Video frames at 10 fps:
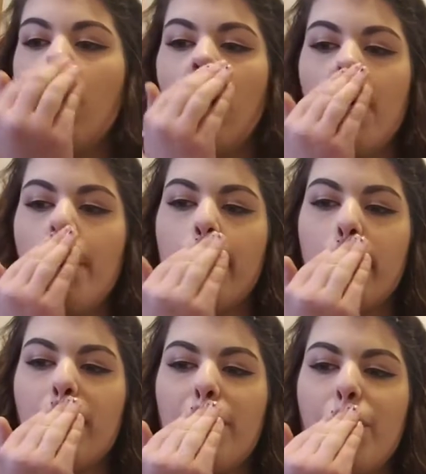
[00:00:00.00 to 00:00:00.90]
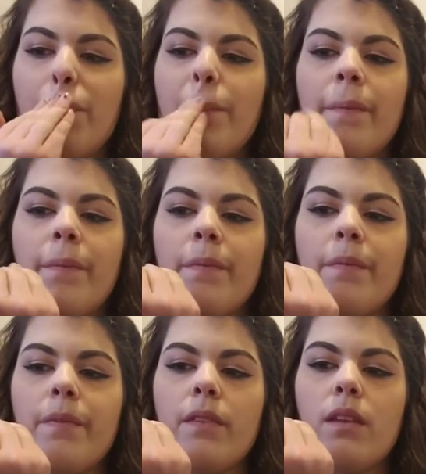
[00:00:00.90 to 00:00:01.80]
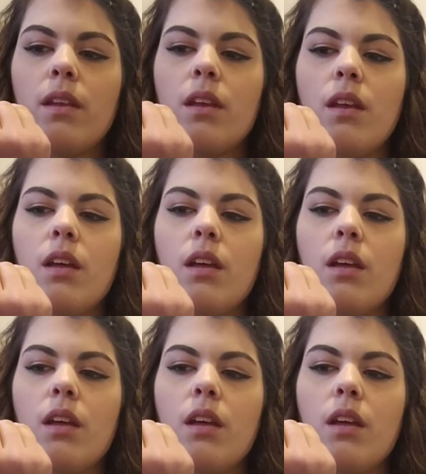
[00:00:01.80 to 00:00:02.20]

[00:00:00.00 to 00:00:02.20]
No one is speaking in this clip.